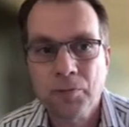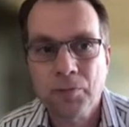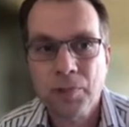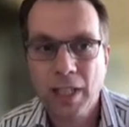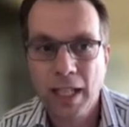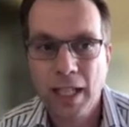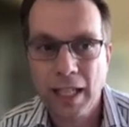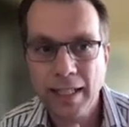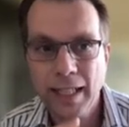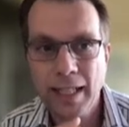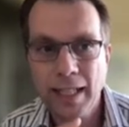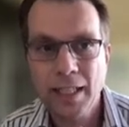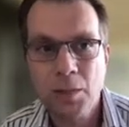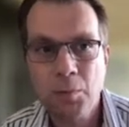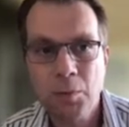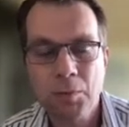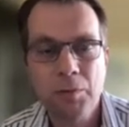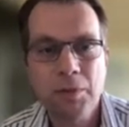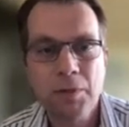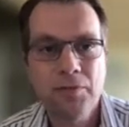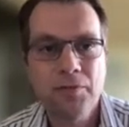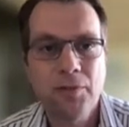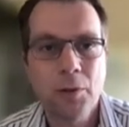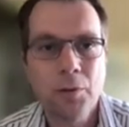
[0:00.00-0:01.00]
and that is what
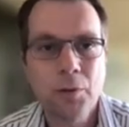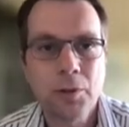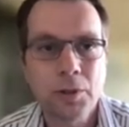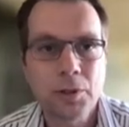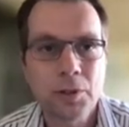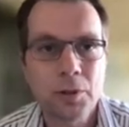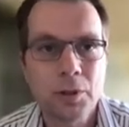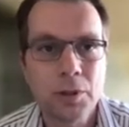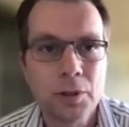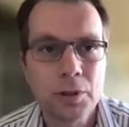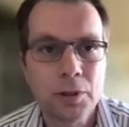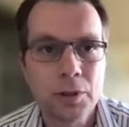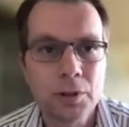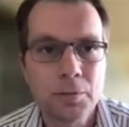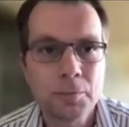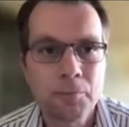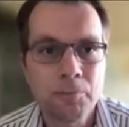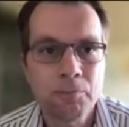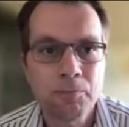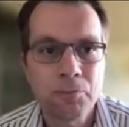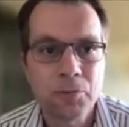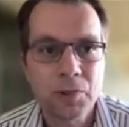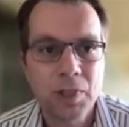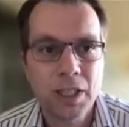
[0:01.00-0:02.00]
we focus on
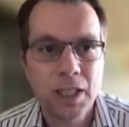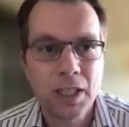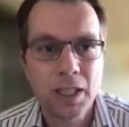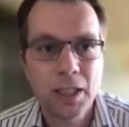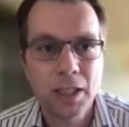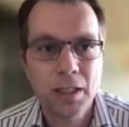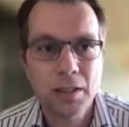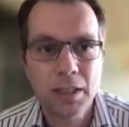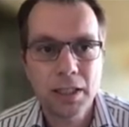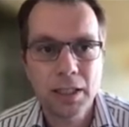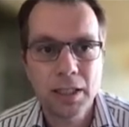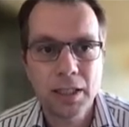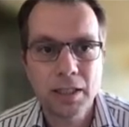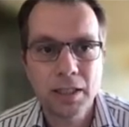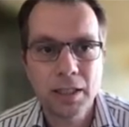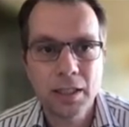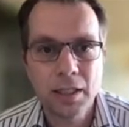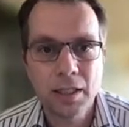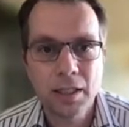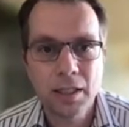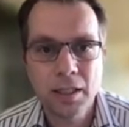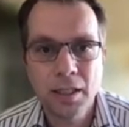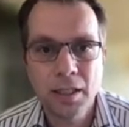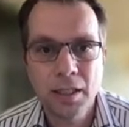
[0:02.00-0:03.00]
here in
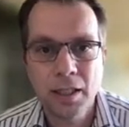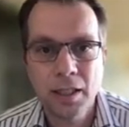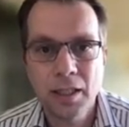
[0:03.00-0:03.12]
in